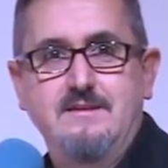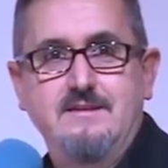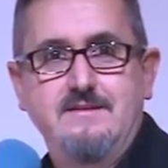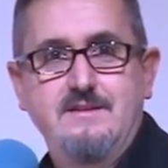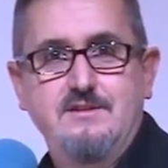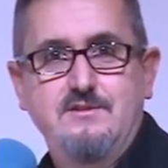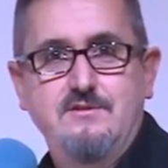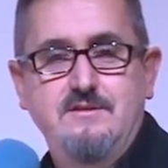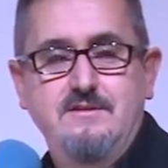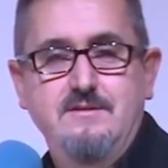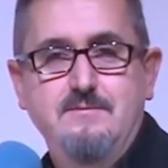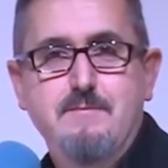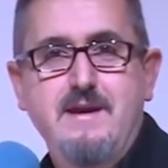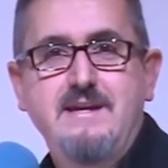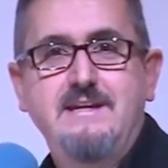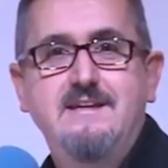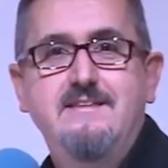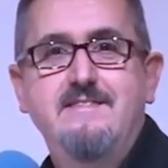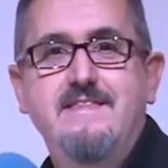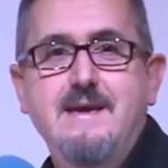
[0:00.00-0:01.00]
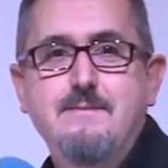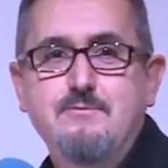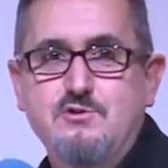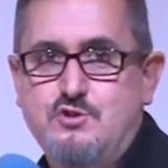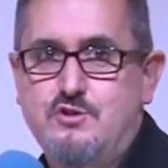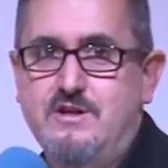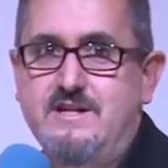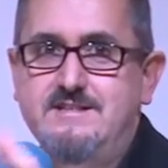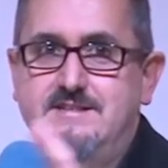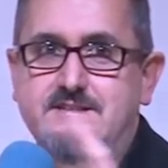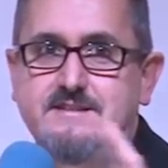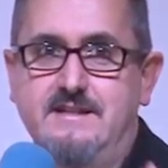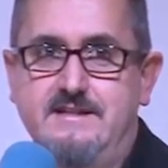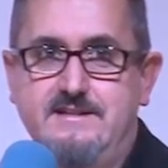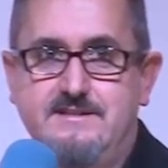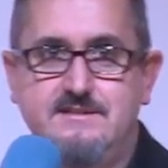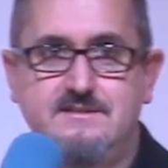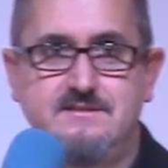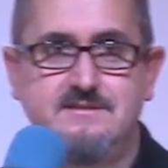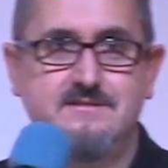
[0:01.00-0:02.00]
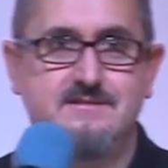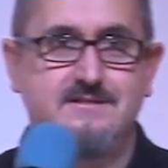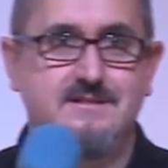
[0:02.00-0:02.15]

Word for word: the, making them trust us.